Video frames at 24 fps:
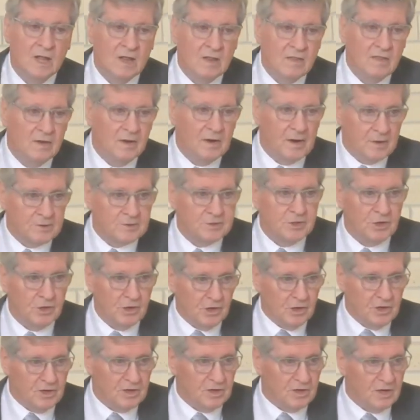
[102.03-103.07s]
the
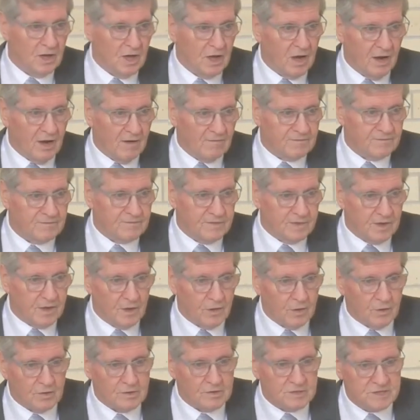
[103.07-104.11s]
return of the
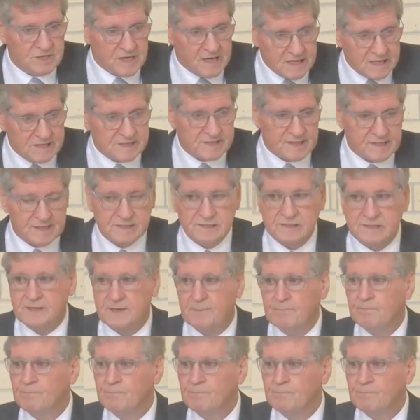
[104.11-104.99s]
Lord Jesus.